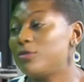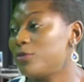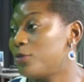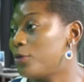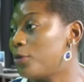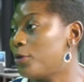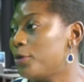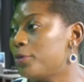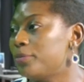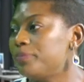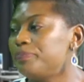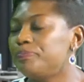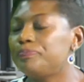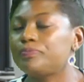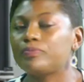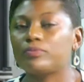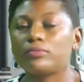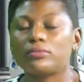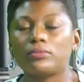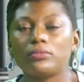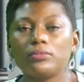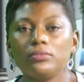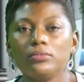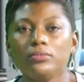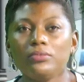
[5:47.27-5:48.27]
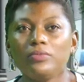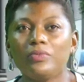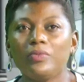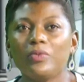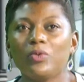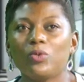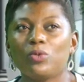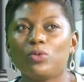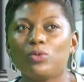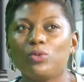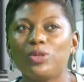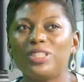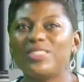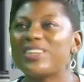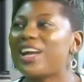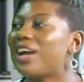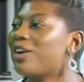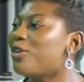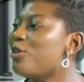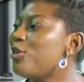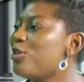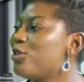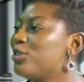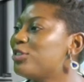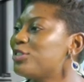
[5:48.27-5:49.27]
firm, which I
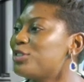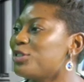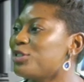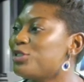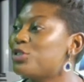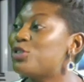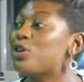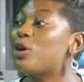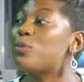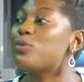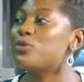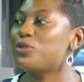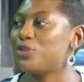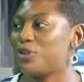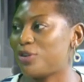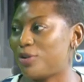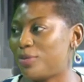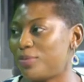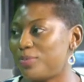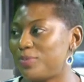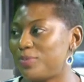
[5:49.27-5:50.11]
called Job Shop,